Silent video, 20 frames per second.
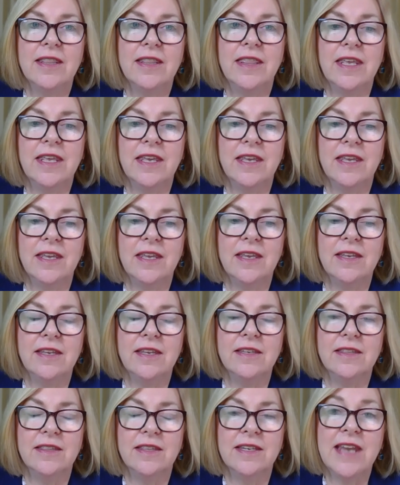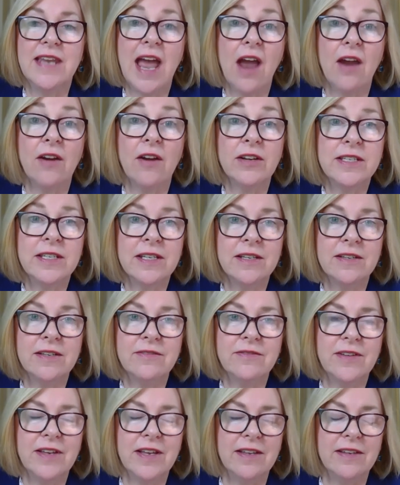the the
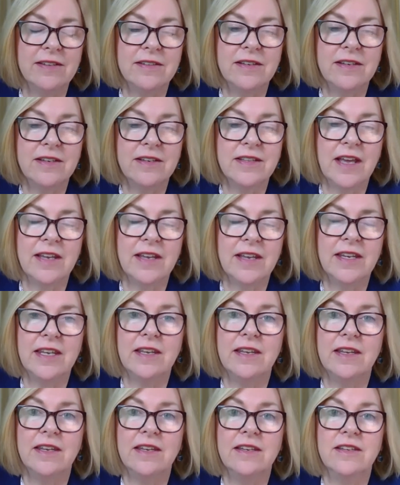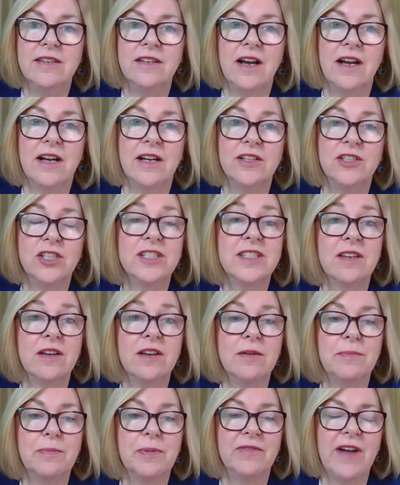narrative and that he uh, just
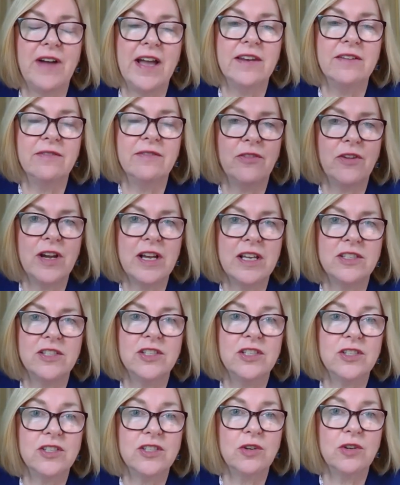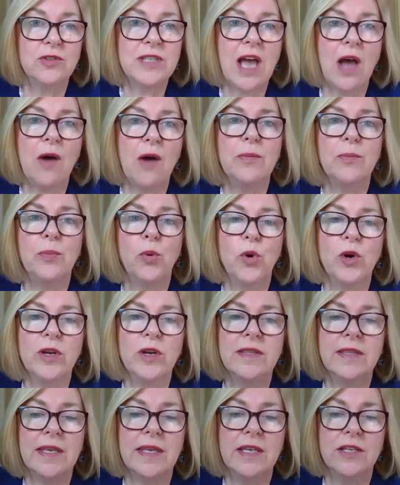provided for us shows how
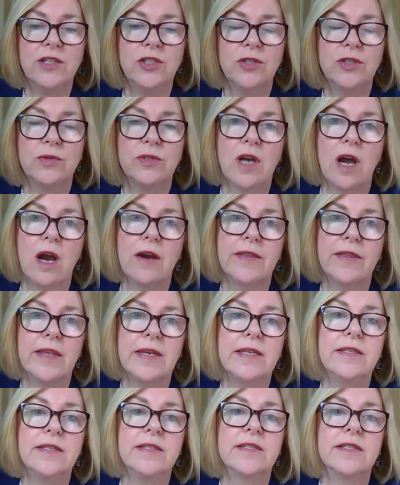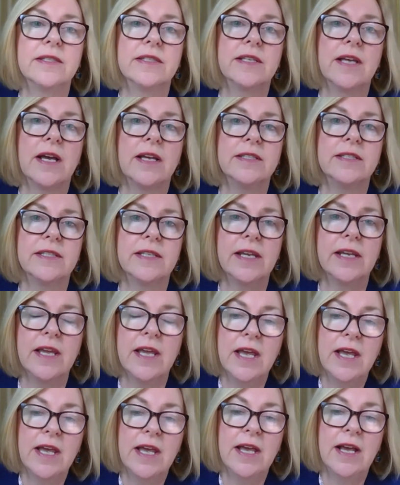important the issues are that he's discussing
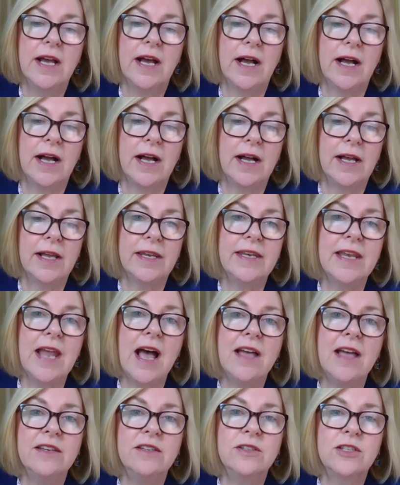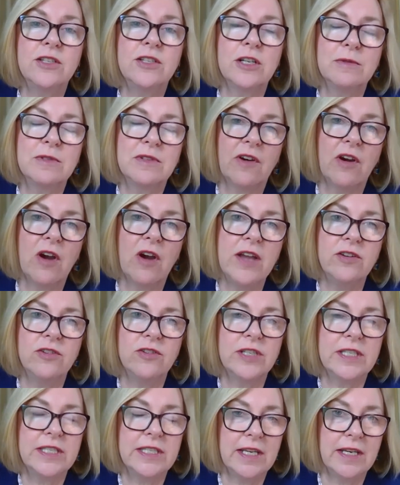uh, not in terms of our
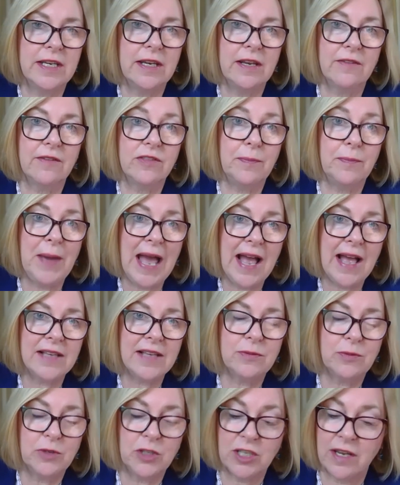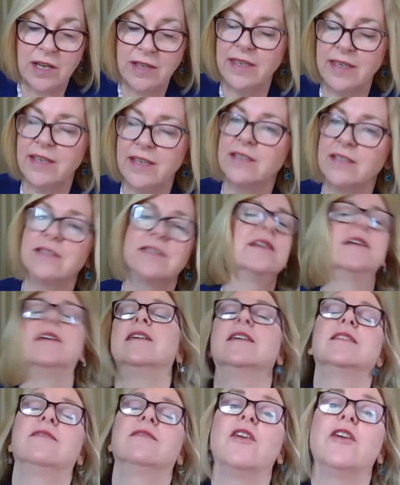understanding of the past which i think is
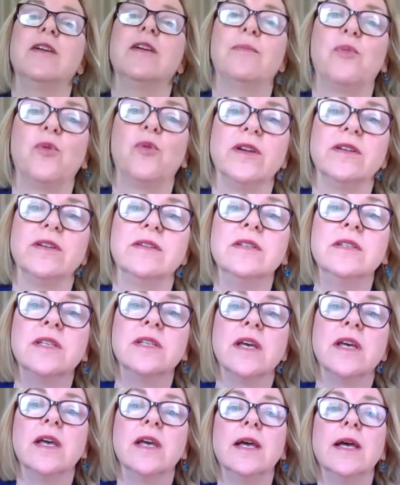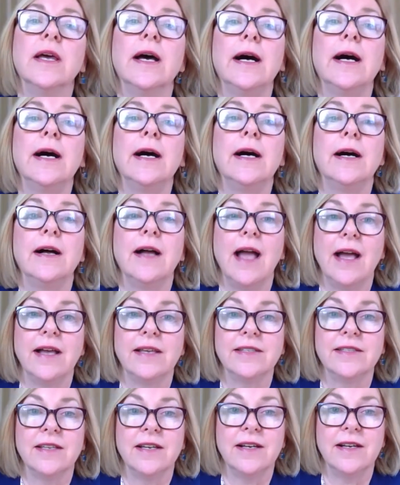is very important uh,
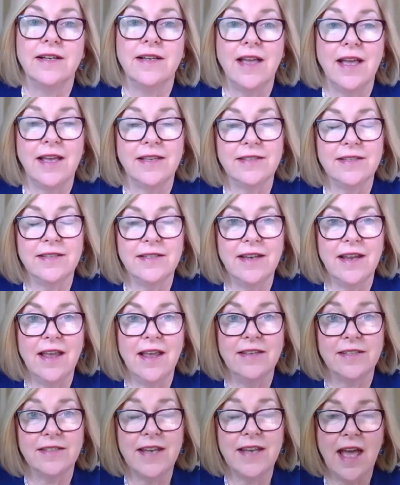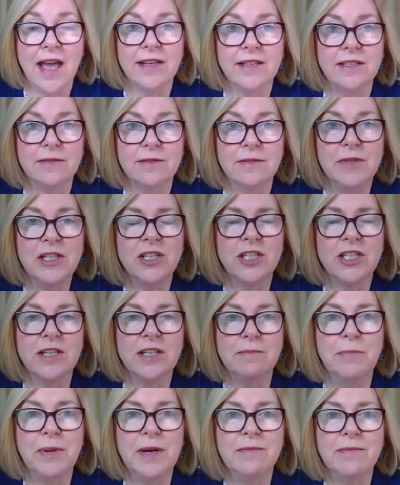as a as an as an
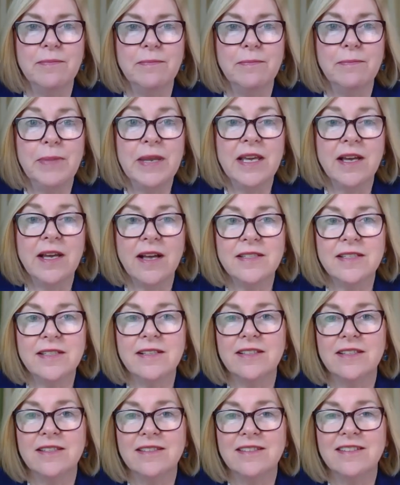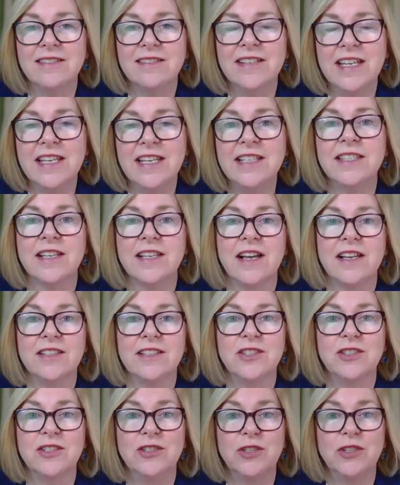academician but because it leads
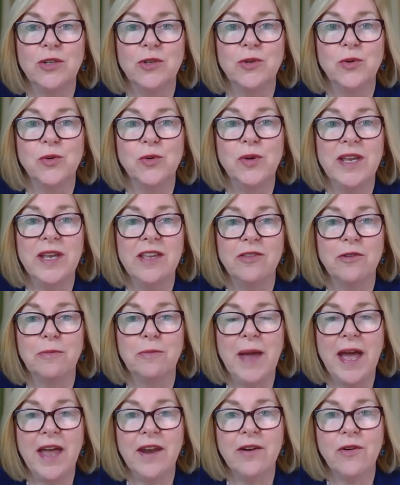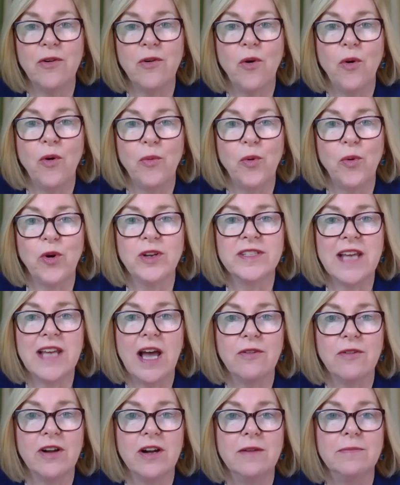us to either better or worse
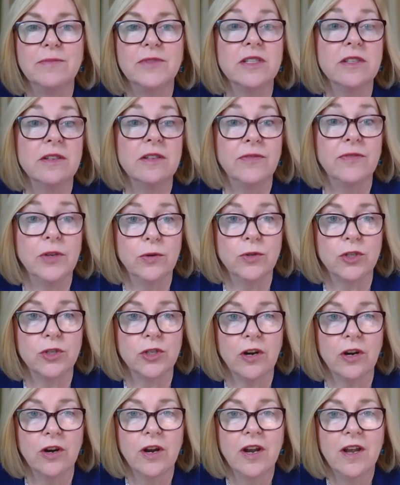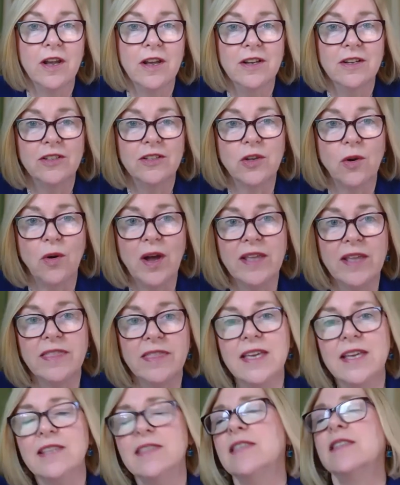outcomes in the future so I
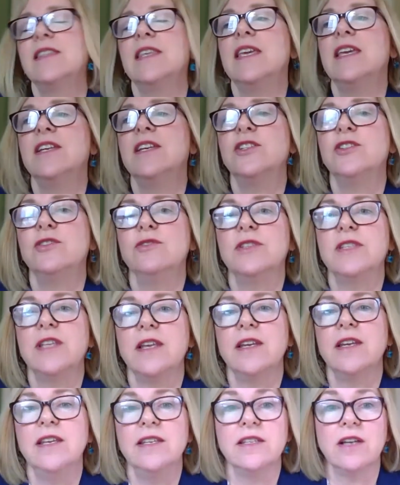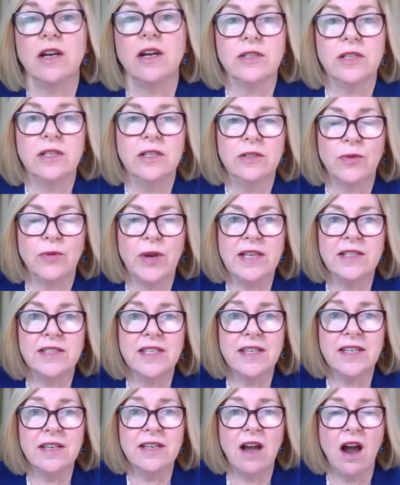think that the issues that he uh, is
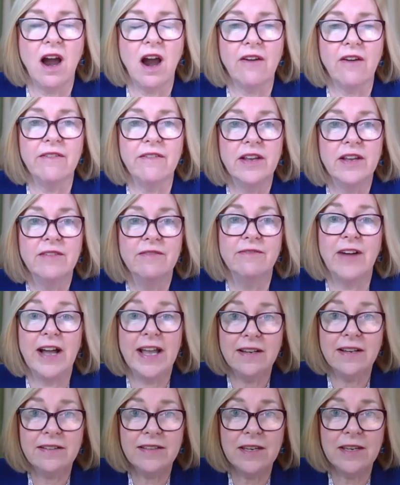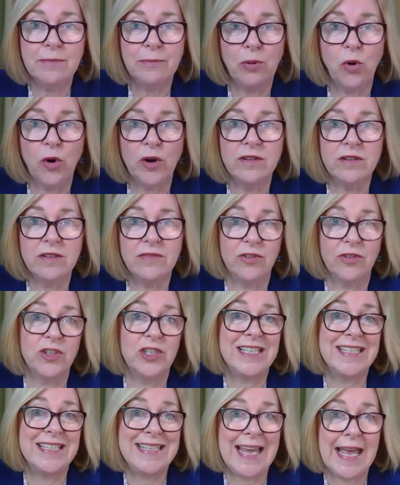raising are vitally important for
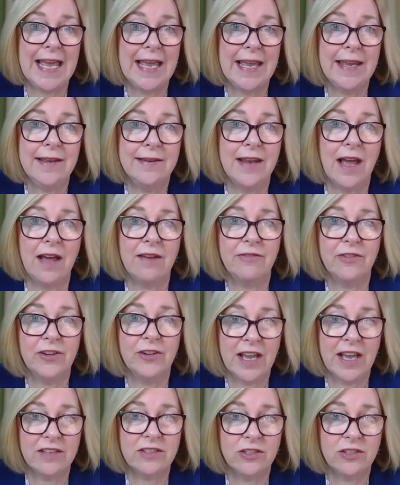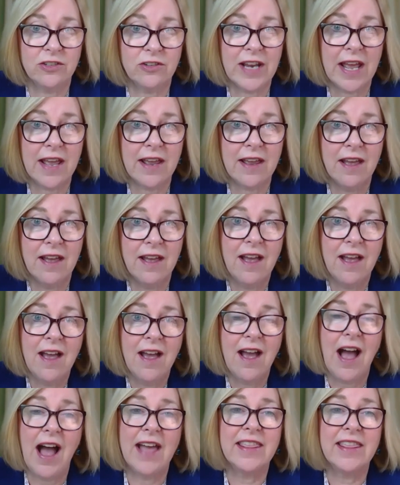today, not for yesterday,
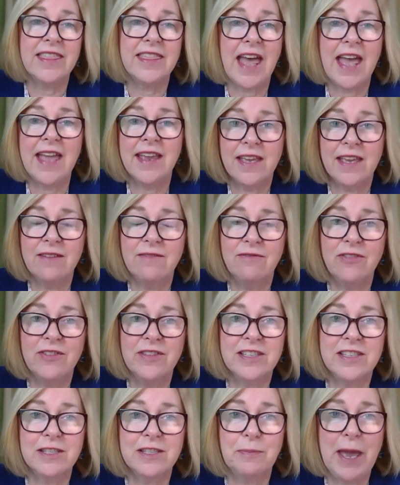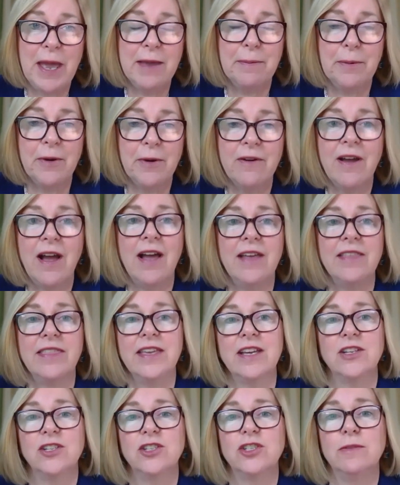I thank him for this paper. I
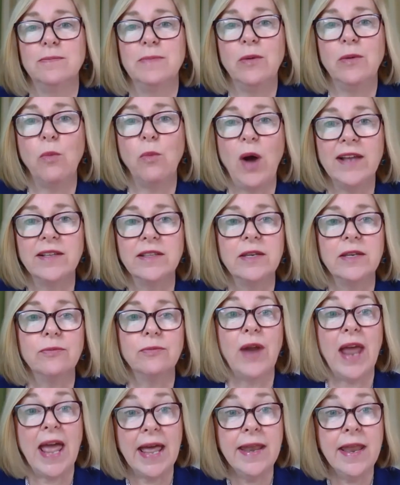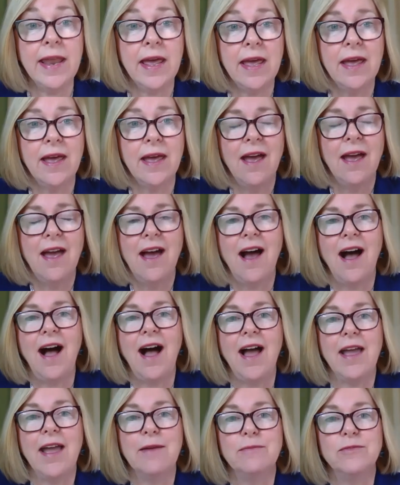think it should be widely read.
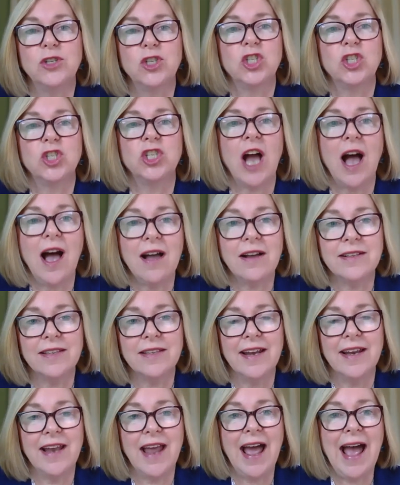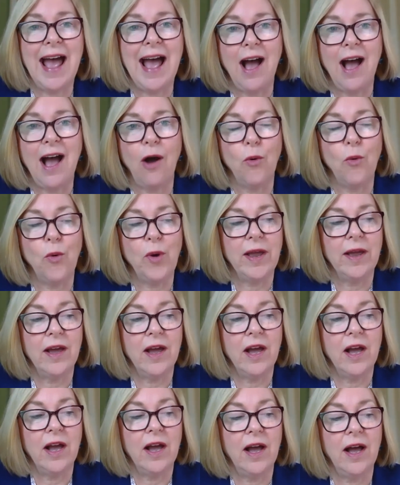I'm shocked at how
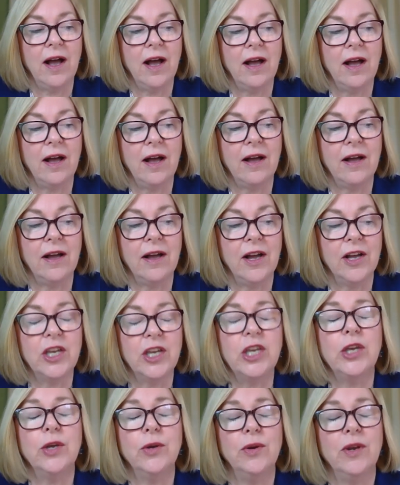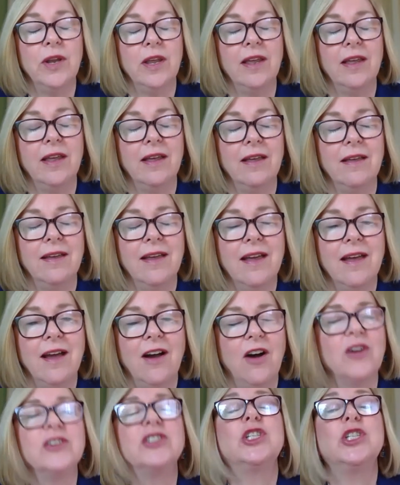uh, acute,
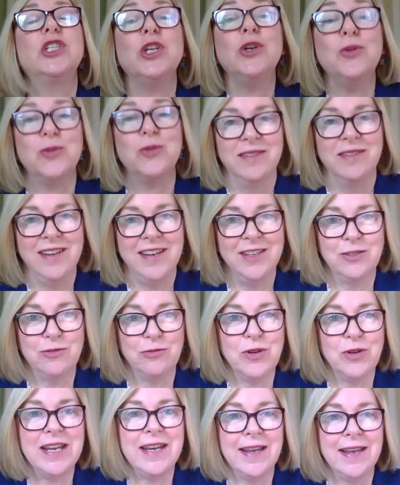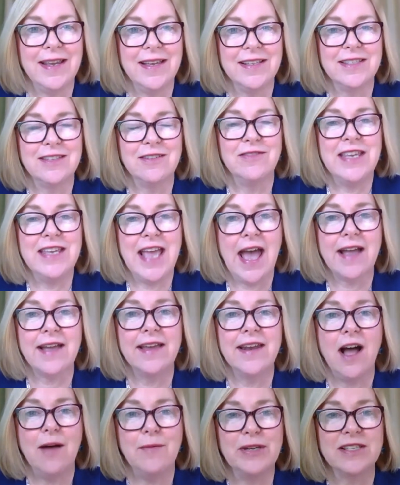astute his reading is of the
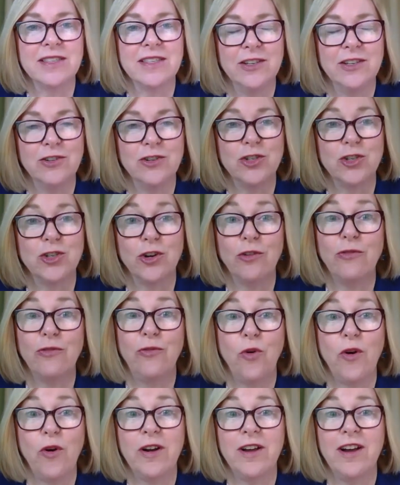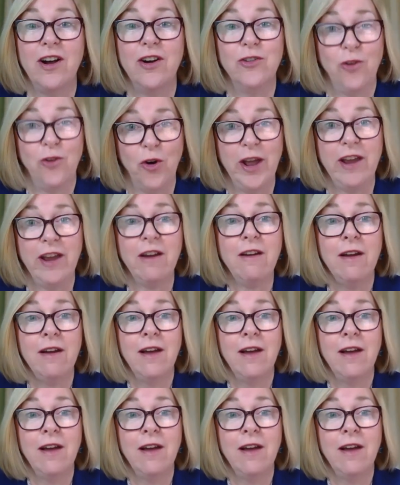economics literature for a, a lawyer.